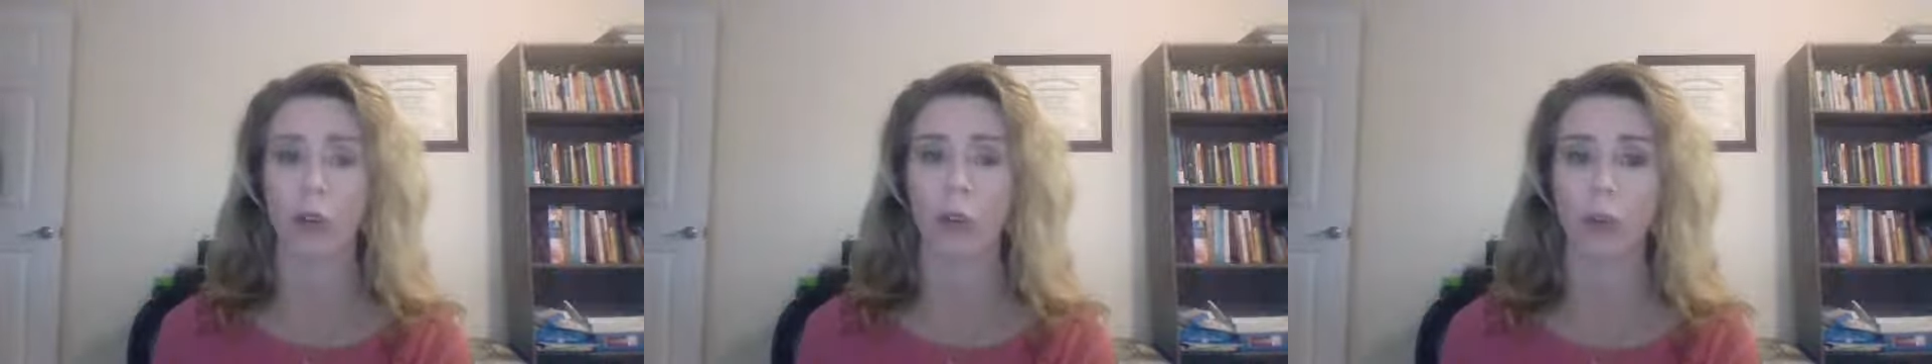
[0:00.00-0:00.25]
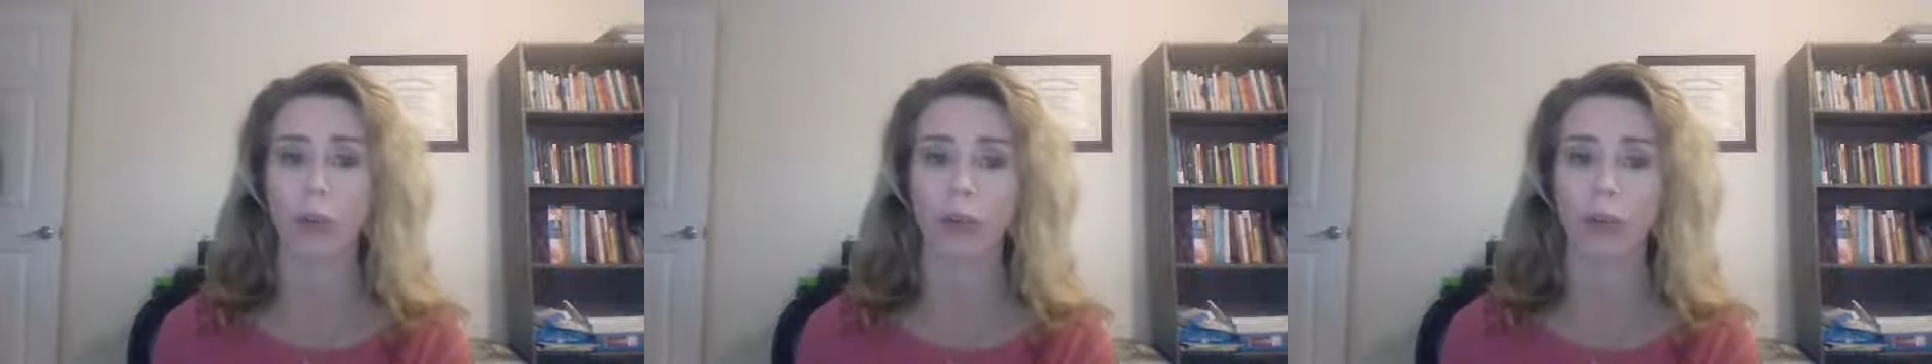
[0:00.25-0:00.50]

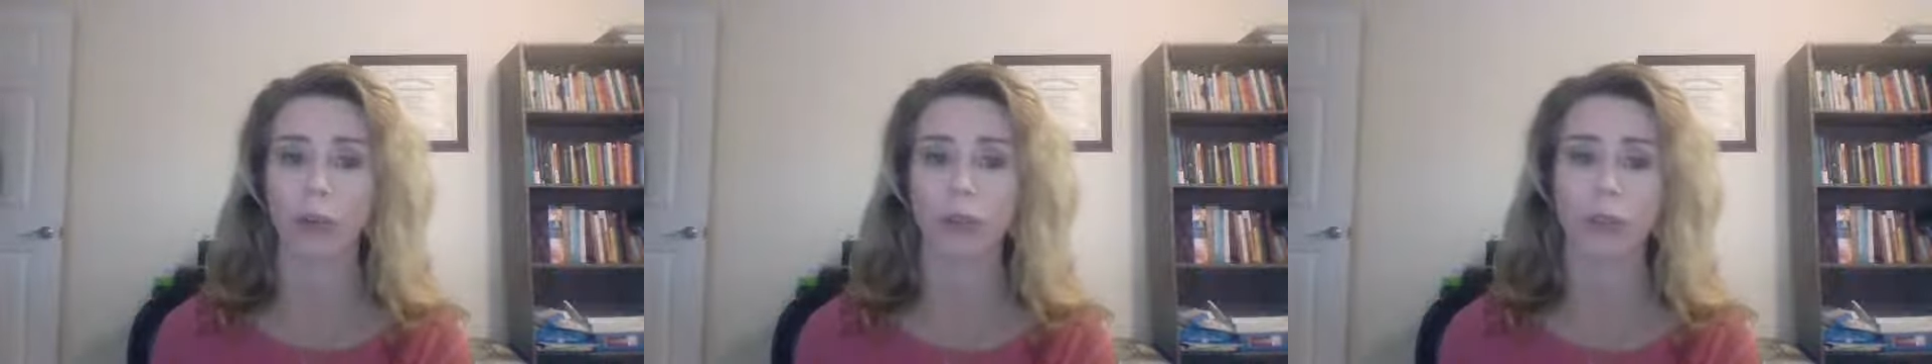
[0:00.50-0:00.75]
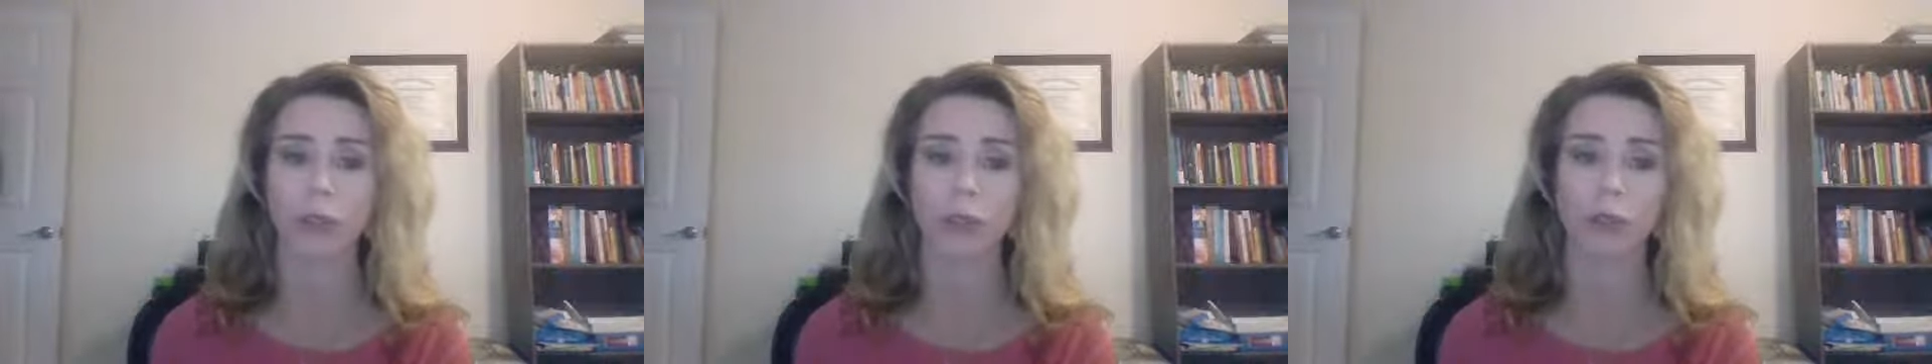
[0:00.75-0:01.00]

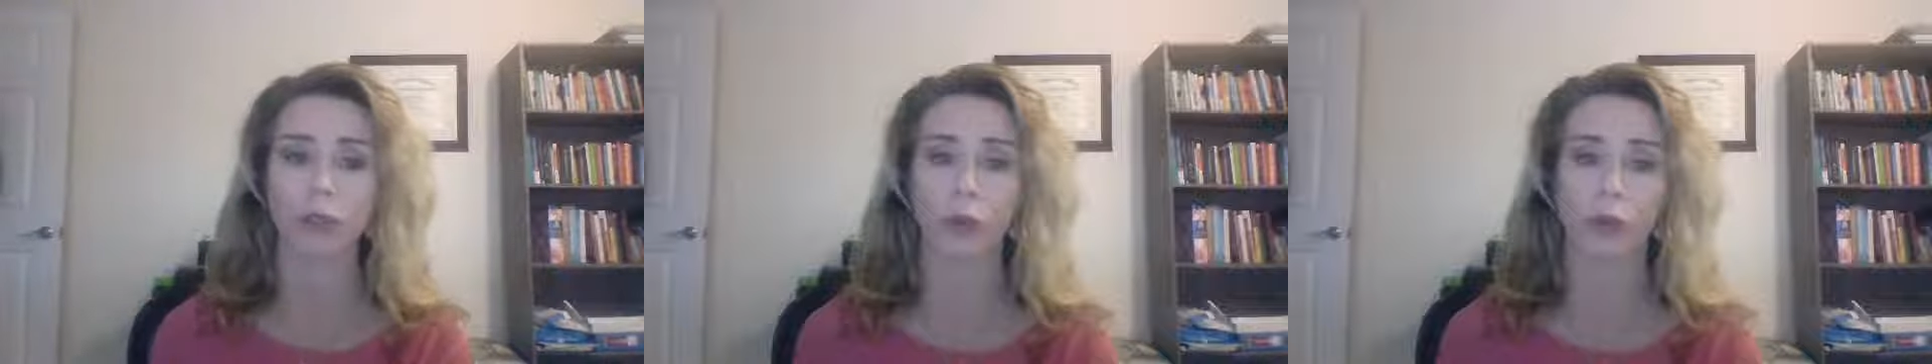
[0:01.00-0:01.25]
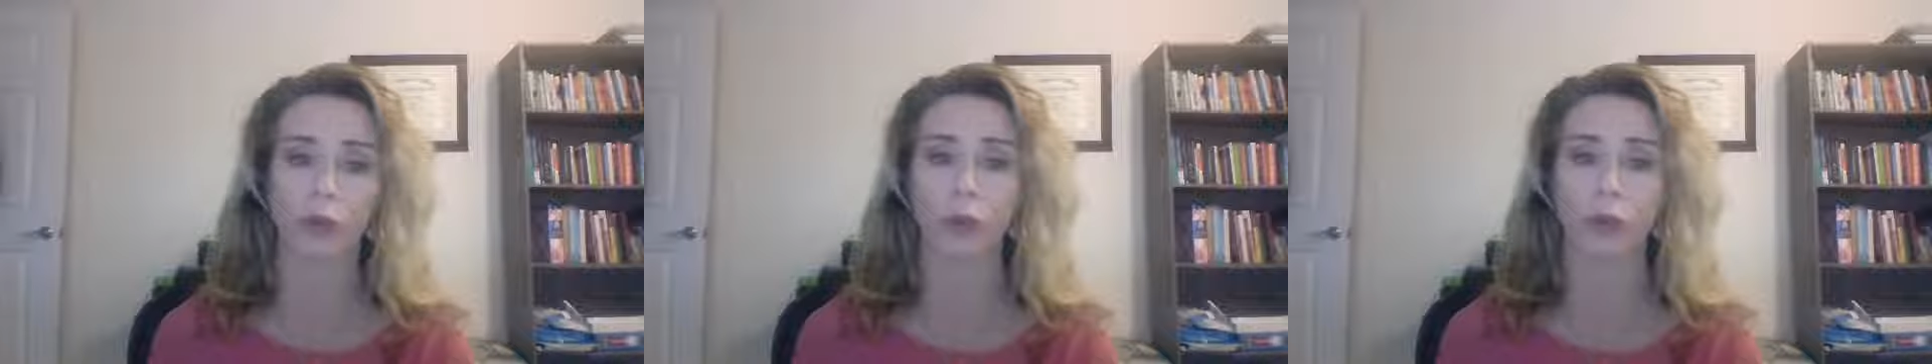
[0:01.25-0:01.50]
1.24 to
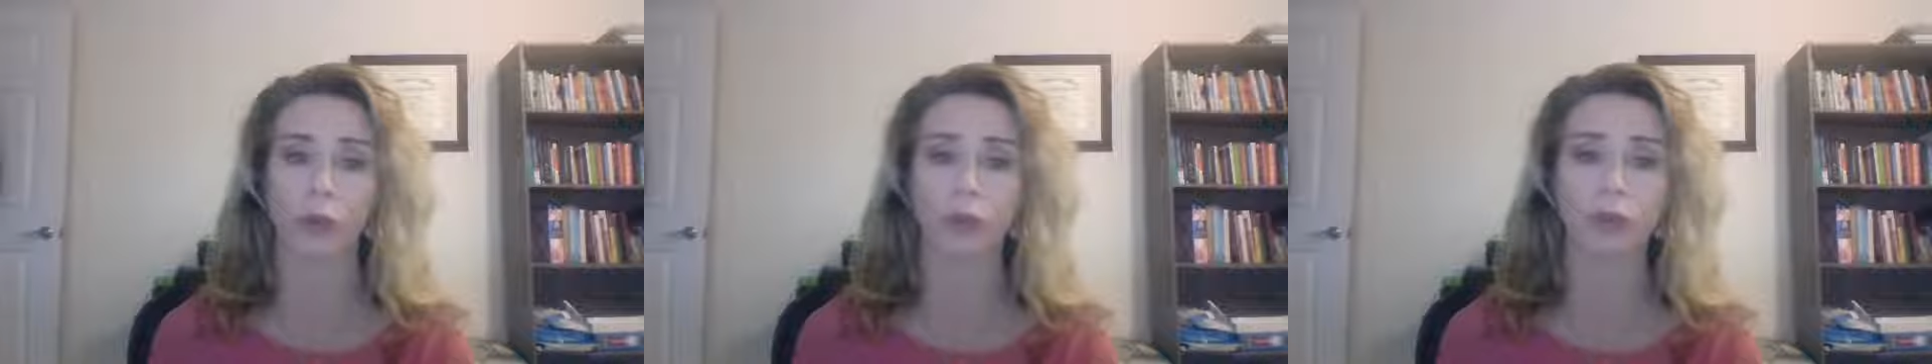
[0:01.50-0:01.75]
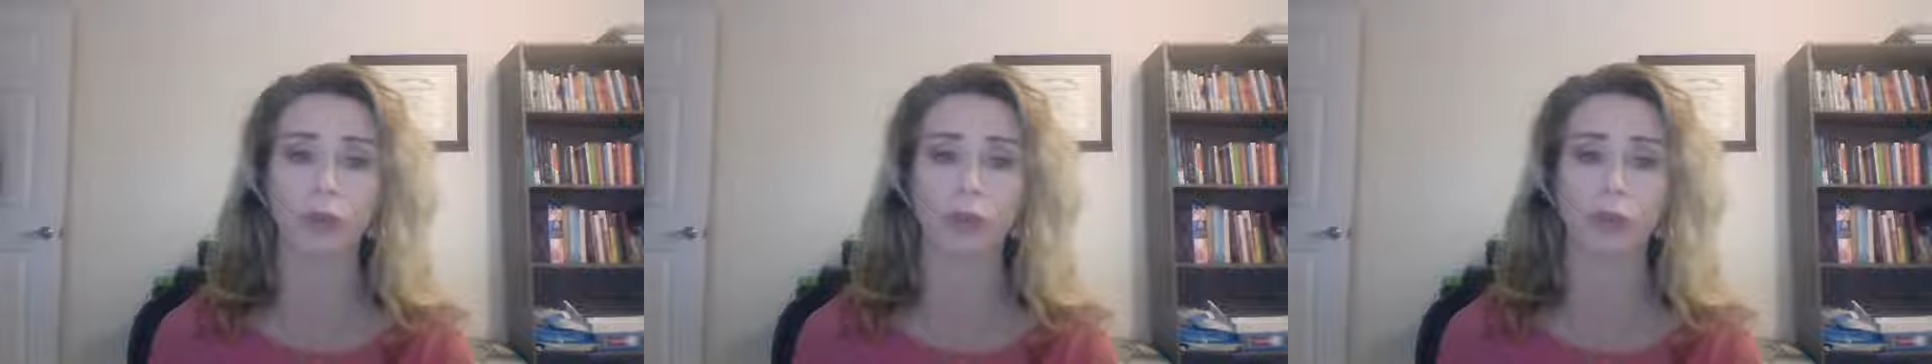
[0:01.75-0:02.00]

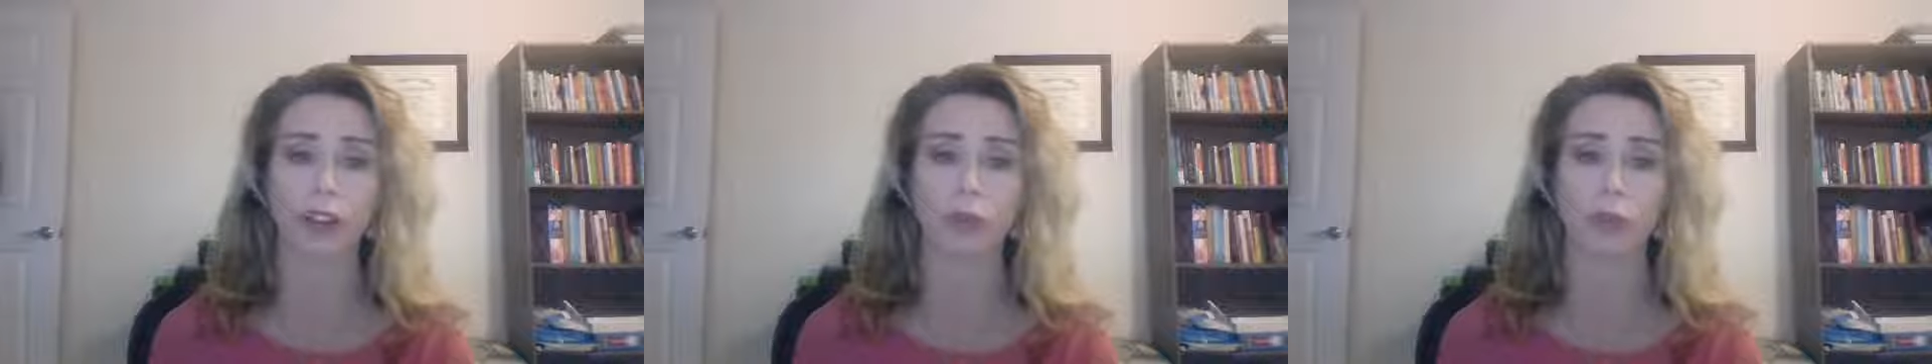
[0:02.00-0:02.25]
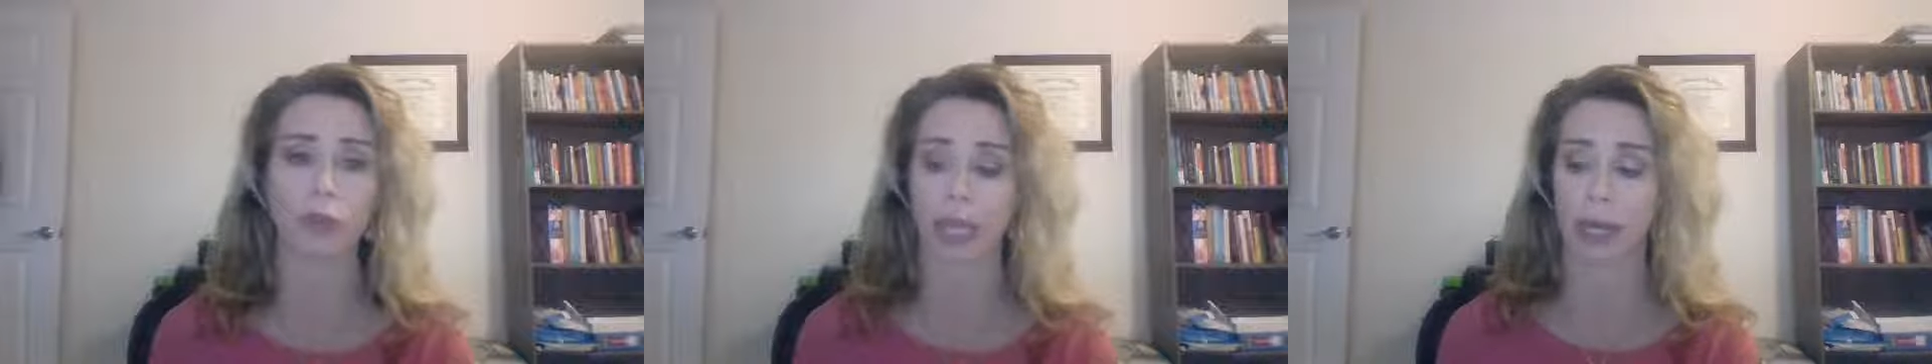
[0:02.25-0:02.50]

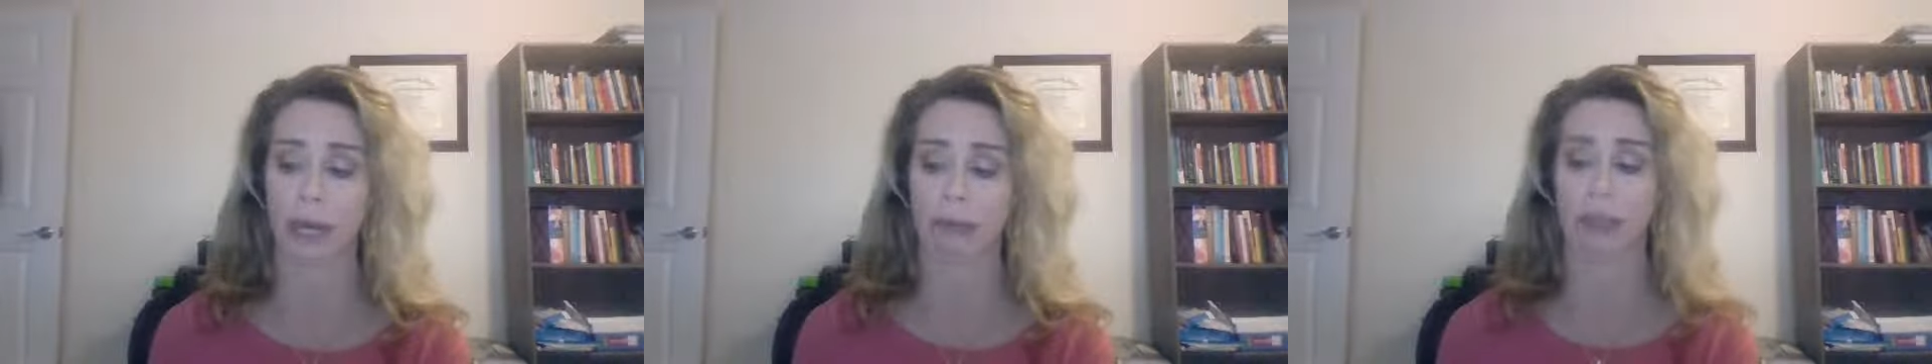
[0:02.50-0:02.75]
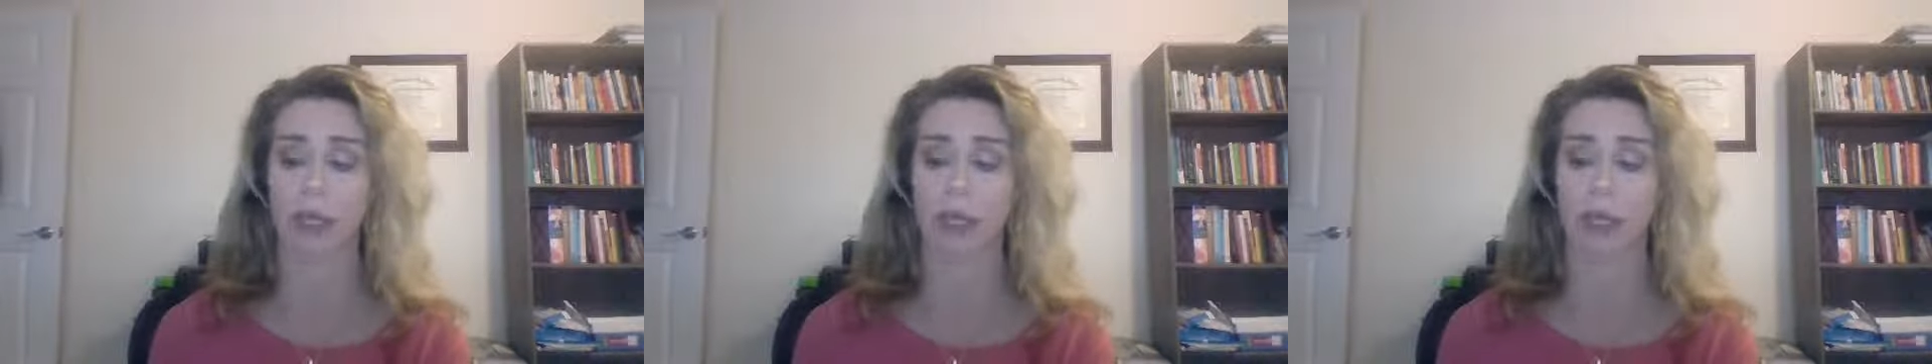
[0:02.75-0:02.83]
1.25%.